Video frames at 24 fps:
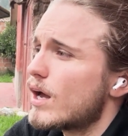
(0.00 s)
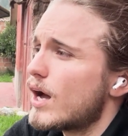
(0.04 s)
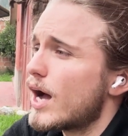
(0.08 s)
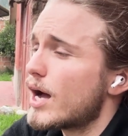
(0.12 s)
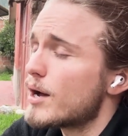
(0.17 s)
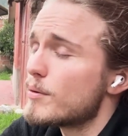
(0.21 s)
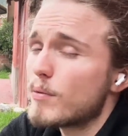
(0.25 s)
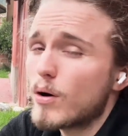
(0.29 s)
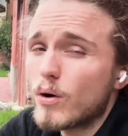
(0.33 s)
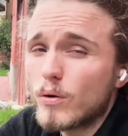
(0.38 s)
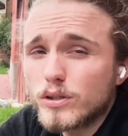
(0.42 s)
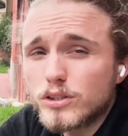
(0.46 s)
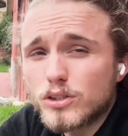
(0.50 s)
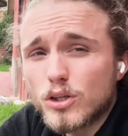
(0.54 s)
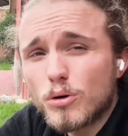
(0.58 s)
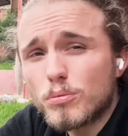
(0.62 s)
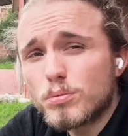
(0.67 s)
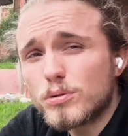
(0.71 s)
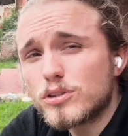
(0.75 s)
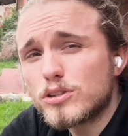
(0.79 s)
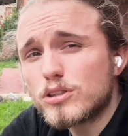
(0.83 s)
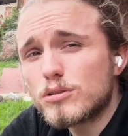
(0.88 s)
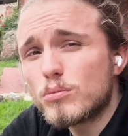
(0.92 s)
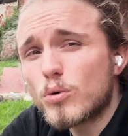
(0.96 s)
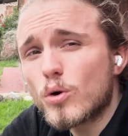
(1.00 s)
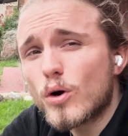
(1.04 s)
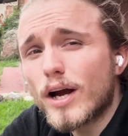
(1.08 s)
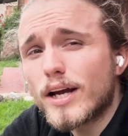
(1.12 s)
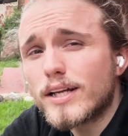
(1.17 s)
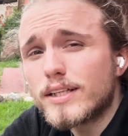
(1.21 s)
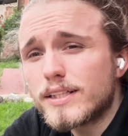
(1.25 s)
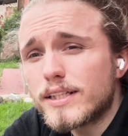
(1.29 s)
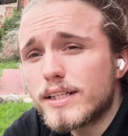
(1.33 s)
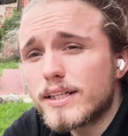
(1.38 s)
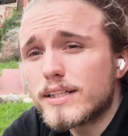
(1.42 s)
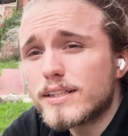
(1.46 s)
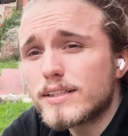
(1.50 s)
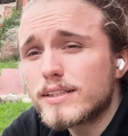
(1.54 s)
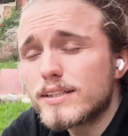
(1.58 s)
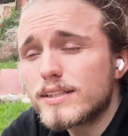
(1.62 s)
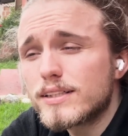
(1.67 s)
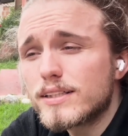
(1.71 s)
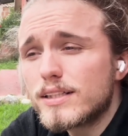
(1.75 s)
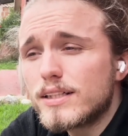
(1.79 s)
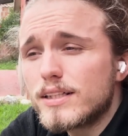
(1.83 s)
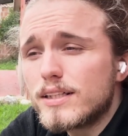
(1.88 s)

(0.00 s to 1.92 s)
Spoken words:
I'm always open to more ideas.